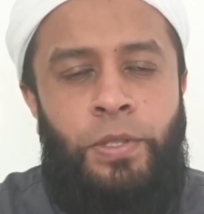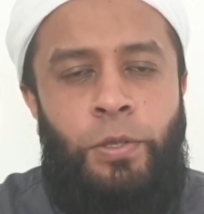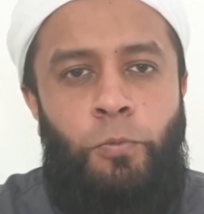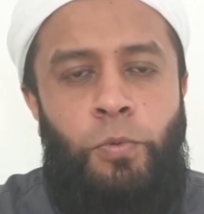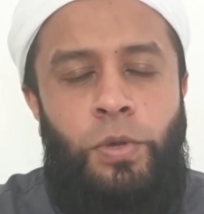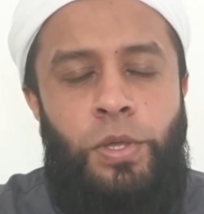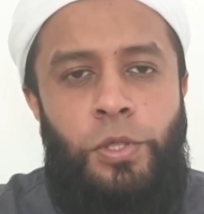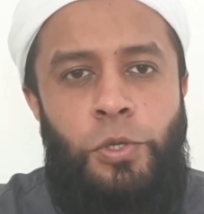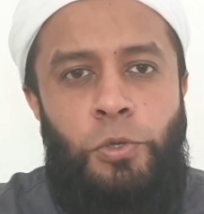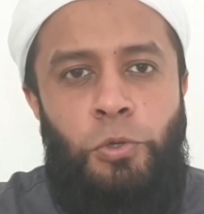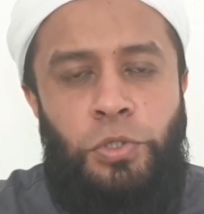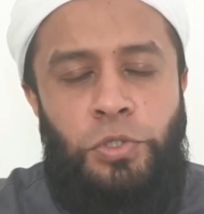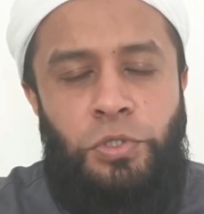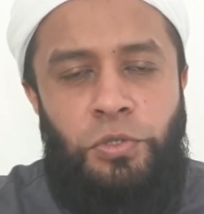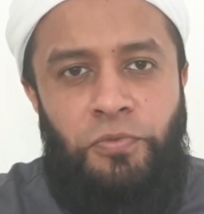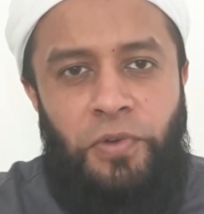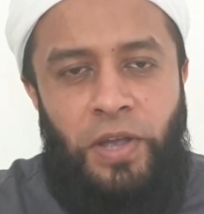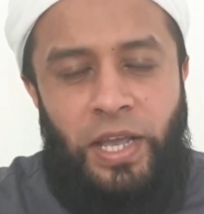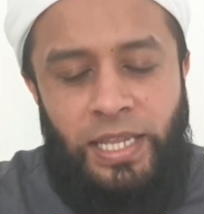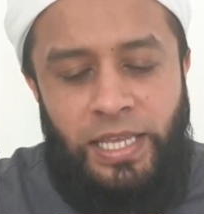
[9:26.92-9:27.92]
with
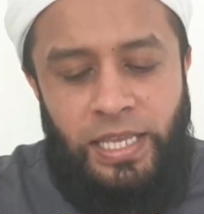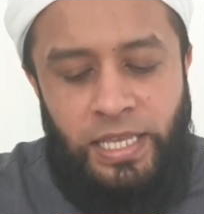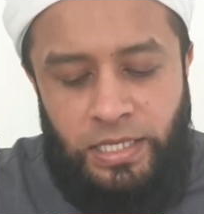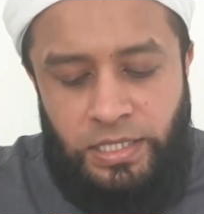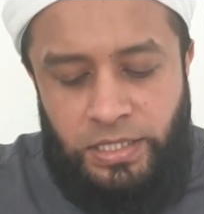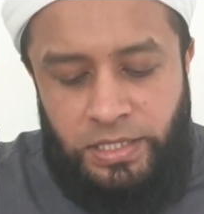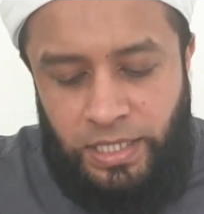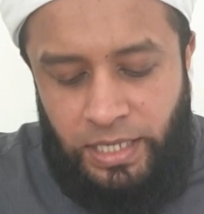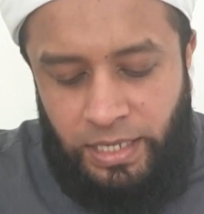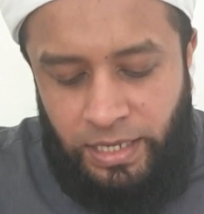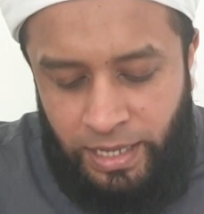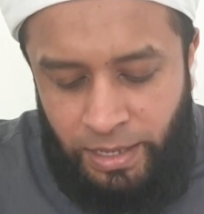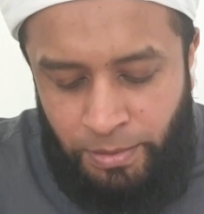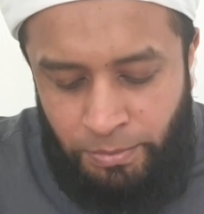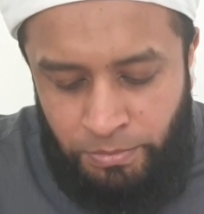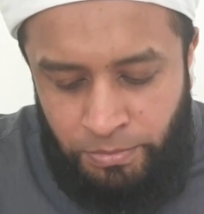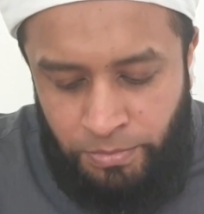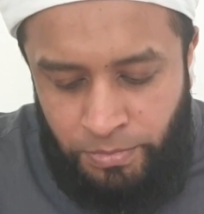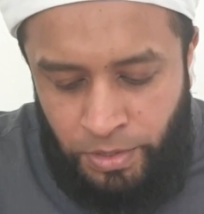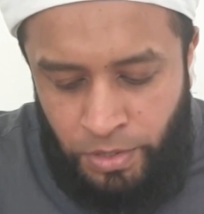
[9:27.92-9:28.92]
Yusuf alayhi
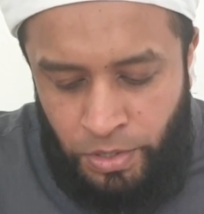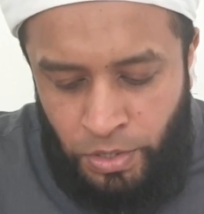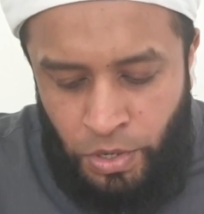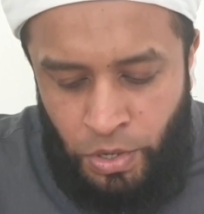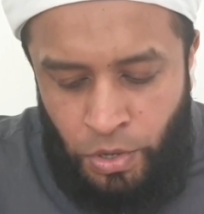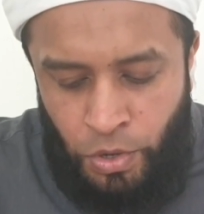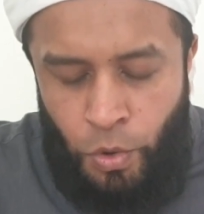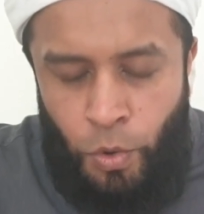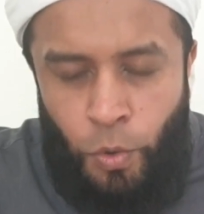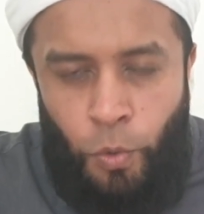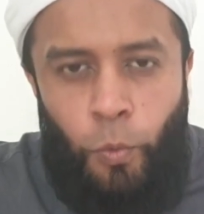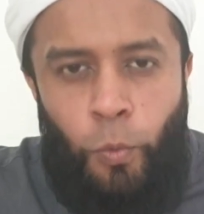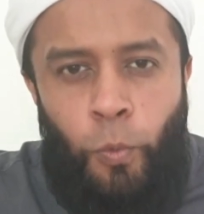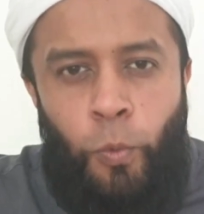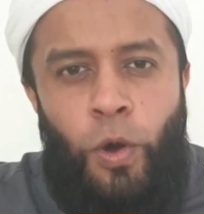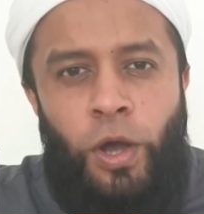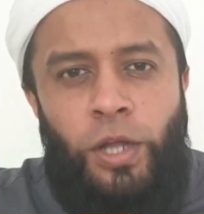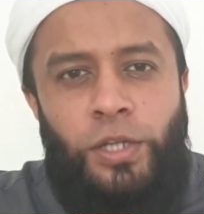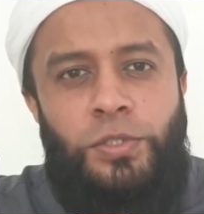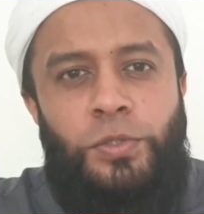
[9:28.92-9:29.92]
salam,
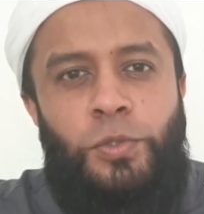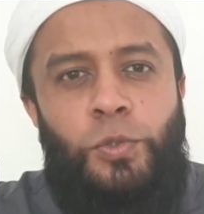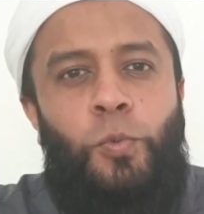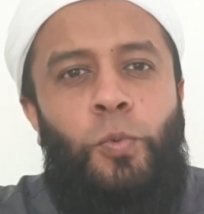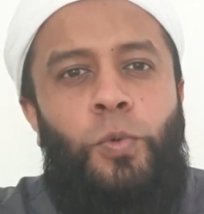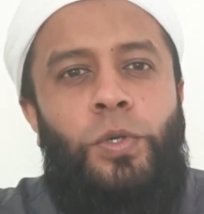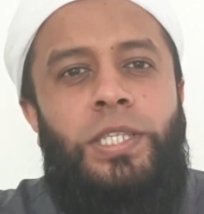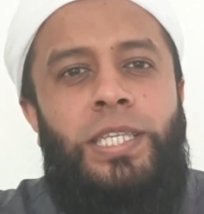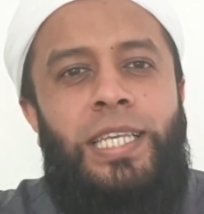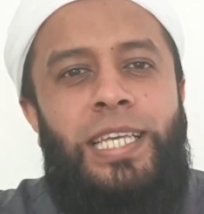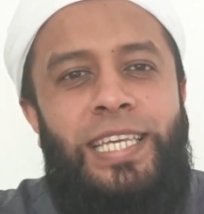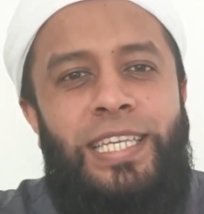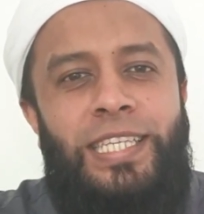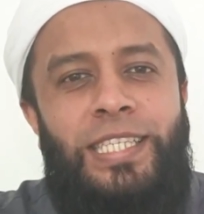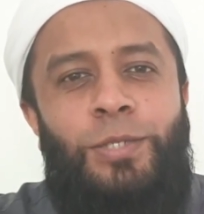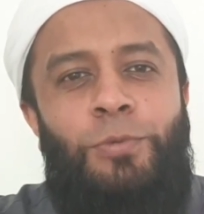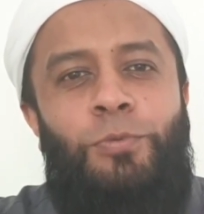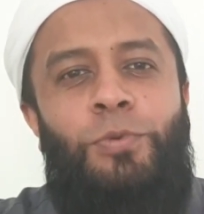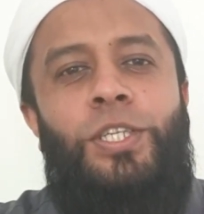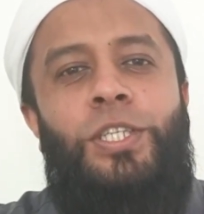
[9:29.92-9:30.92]
what was
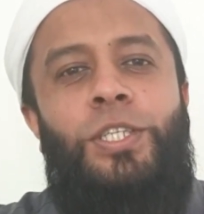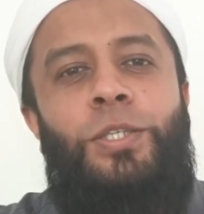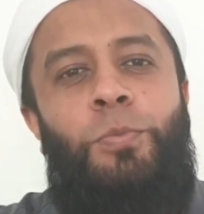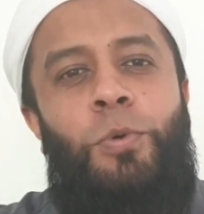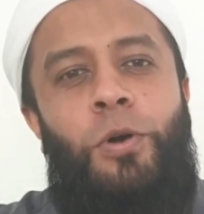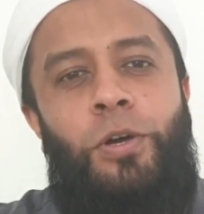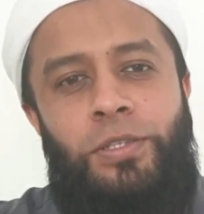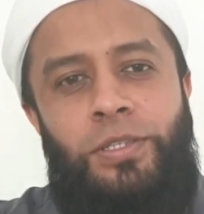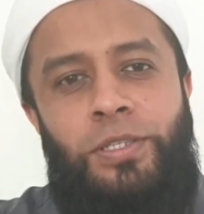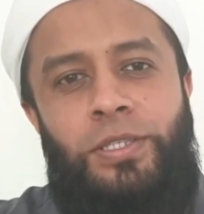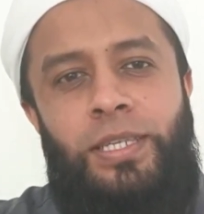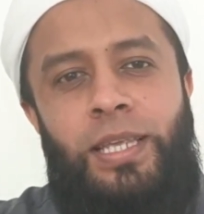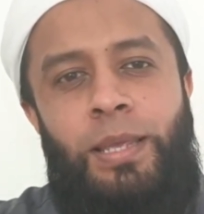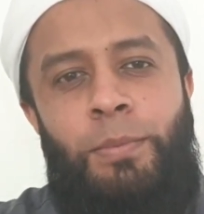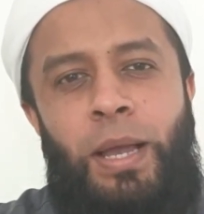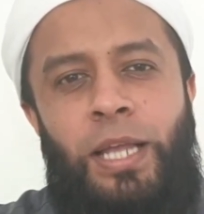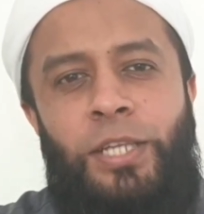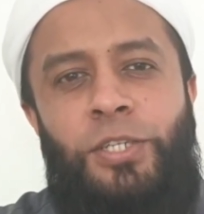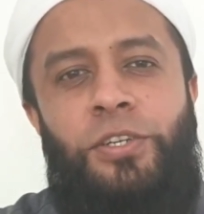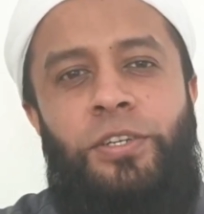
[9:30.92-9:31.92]
his response?
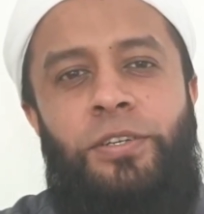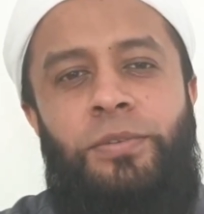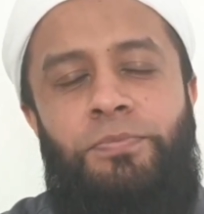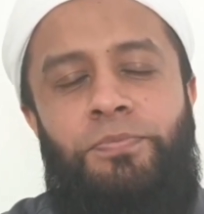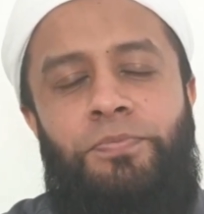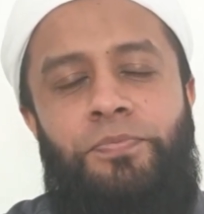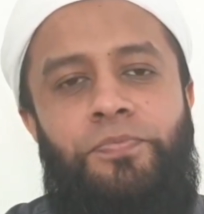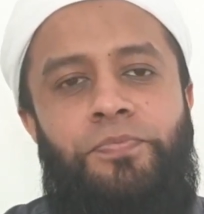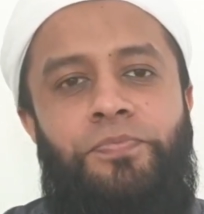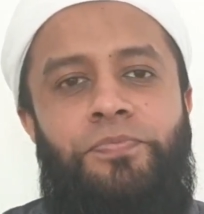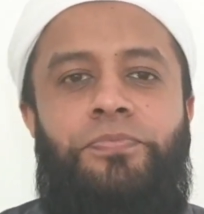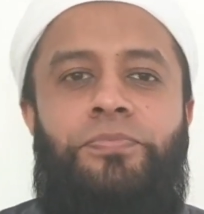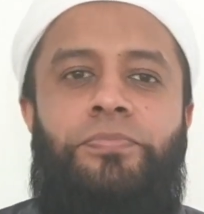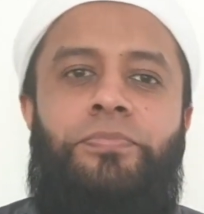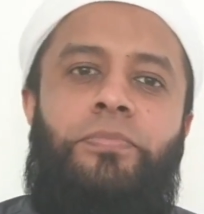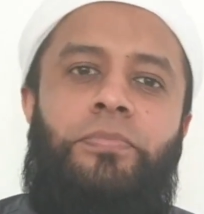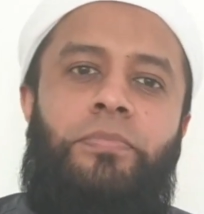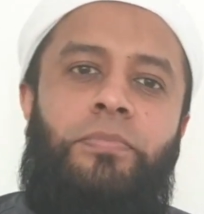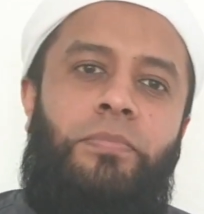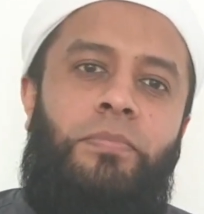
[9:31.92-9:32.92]
Imagine,
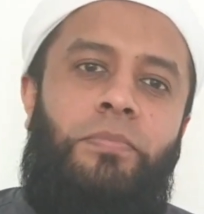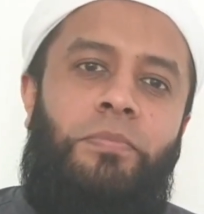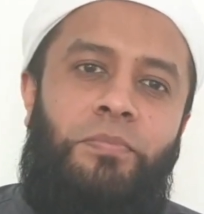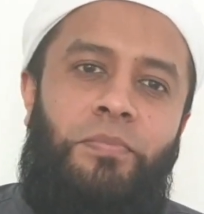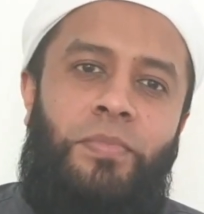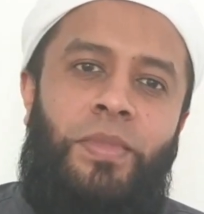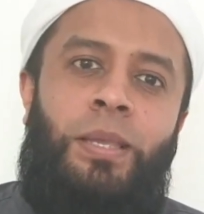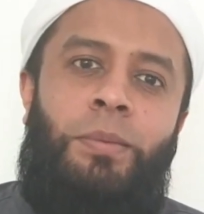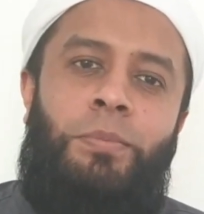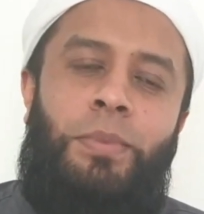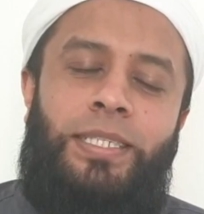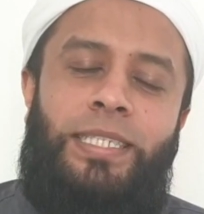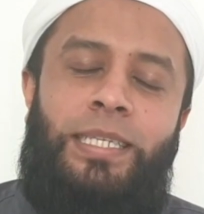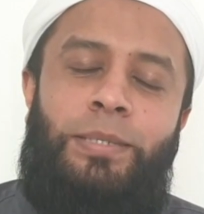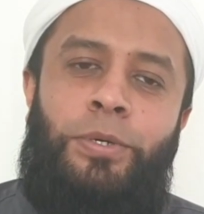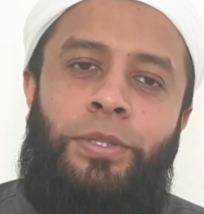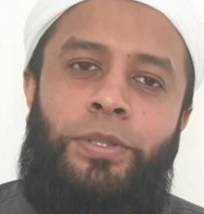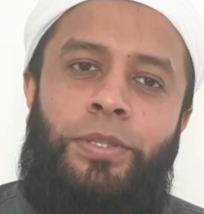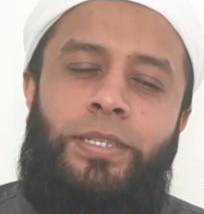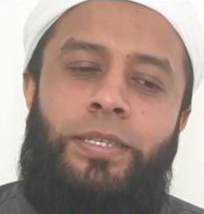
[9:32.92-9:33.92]
my dear
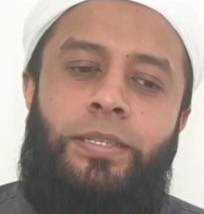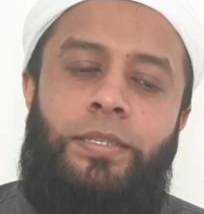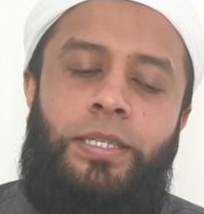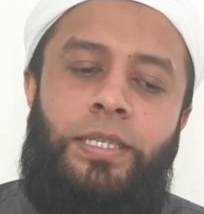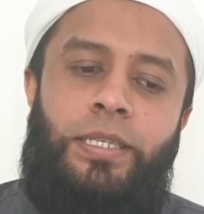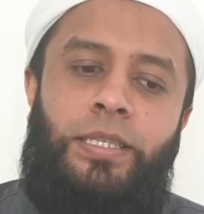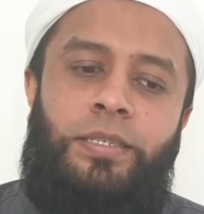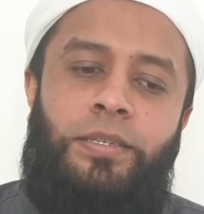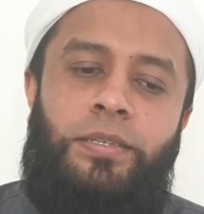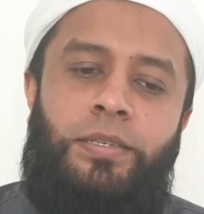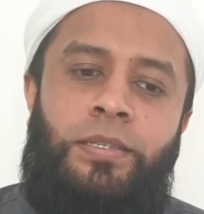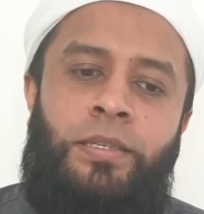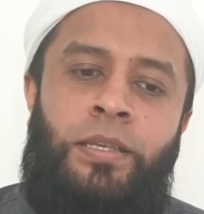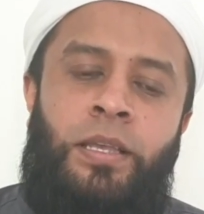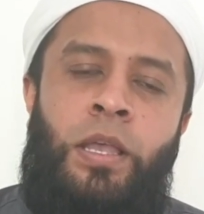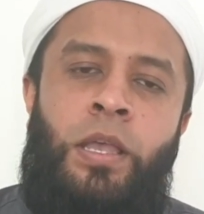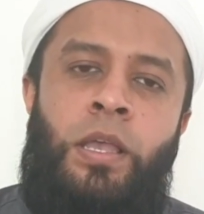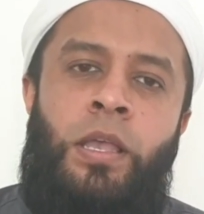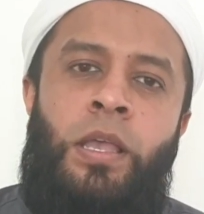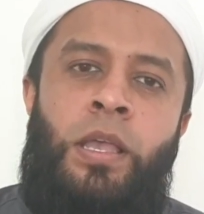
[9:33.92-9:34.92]
brothers and sisters,
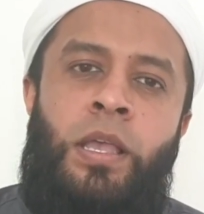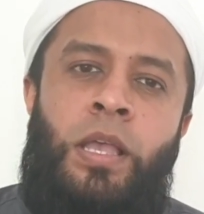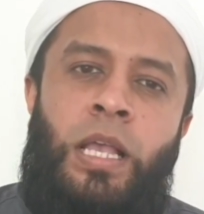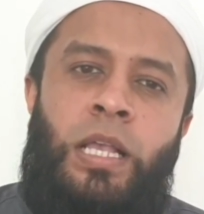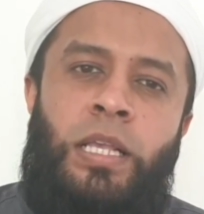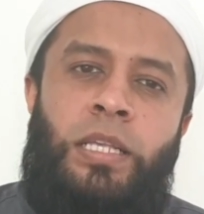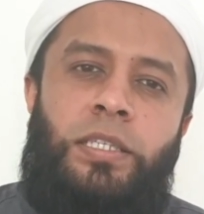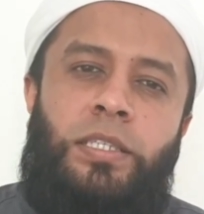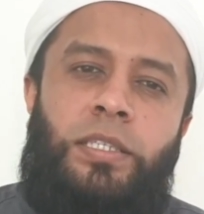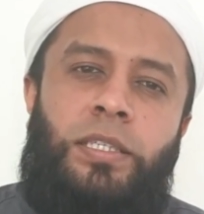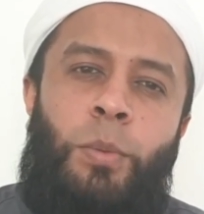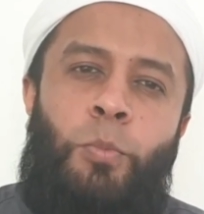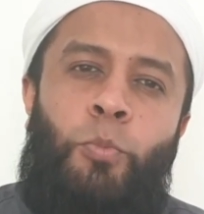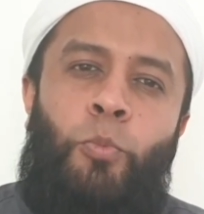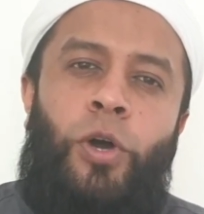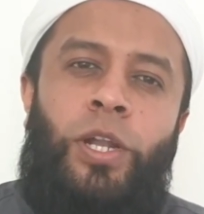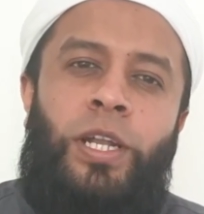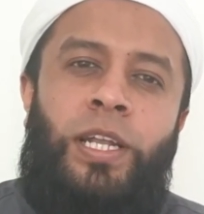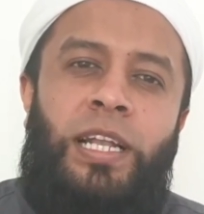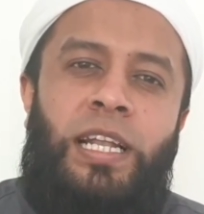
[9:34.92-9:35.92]

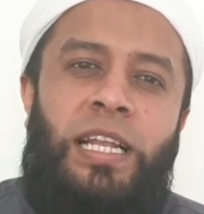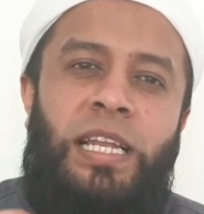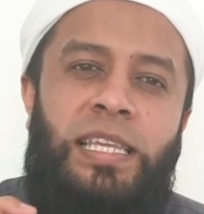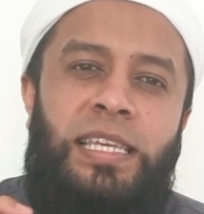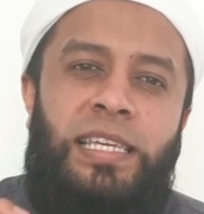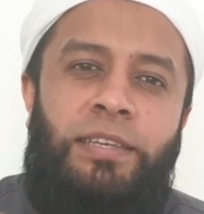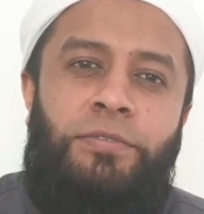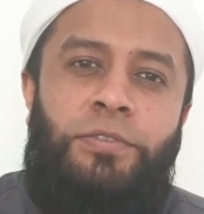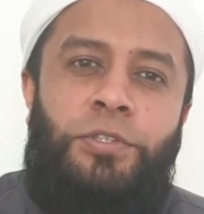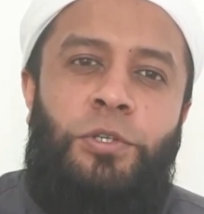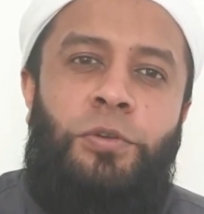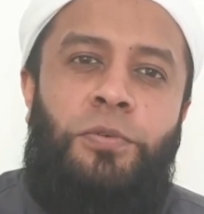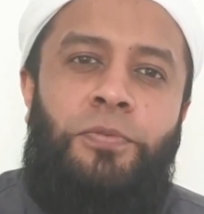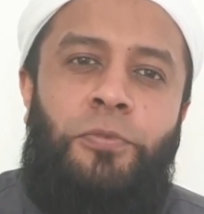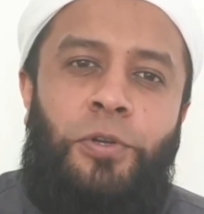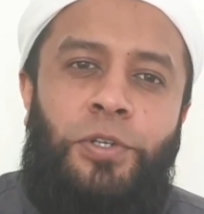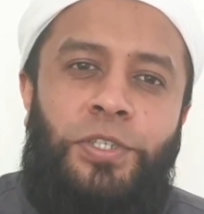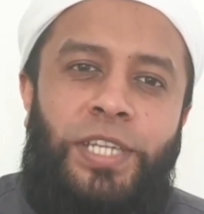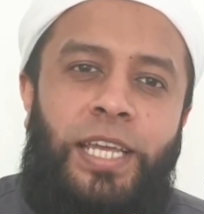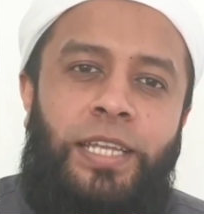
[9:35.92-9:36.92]
someone leaves you
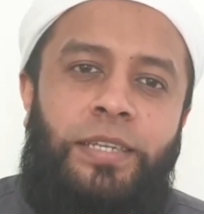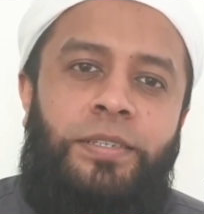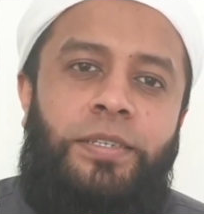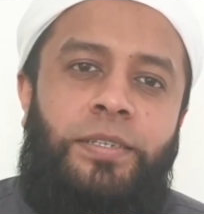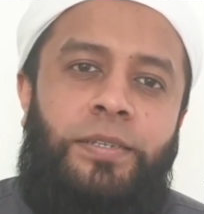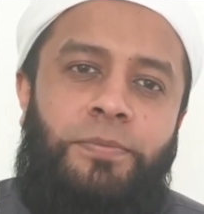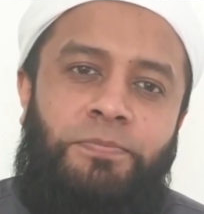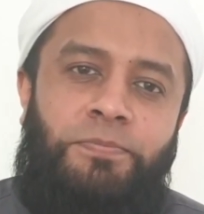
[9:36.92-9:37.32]
for dead.